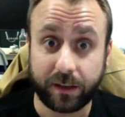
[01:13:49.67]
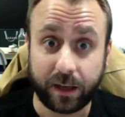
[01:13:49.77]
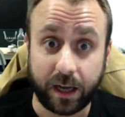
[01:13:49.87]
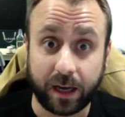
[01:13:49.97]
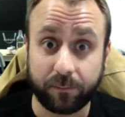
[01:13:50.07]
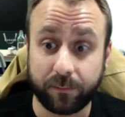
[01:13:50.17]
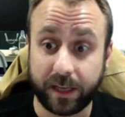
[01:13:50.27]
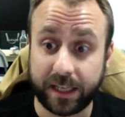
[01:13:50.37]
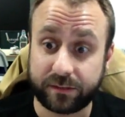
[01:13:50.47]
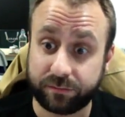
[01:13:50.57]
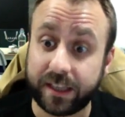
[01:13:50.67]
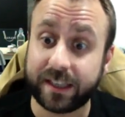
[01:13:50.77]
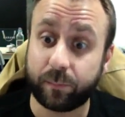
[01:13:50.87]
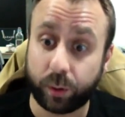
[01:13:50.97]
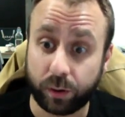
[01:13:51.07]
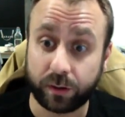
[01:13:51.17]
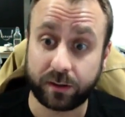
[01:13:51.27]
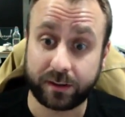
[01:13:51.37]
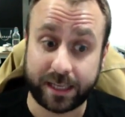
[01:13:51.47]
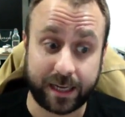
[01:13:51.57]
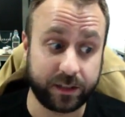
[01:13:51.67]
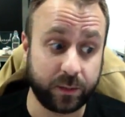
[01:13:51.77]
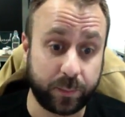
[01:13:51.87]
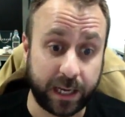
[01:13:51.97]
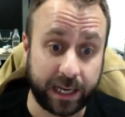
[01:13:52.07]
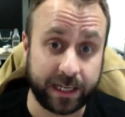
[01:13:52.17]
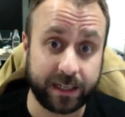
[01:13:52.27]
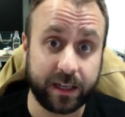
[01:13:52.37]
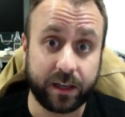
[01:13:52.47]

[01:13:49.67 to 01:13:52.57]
It's really important that you pay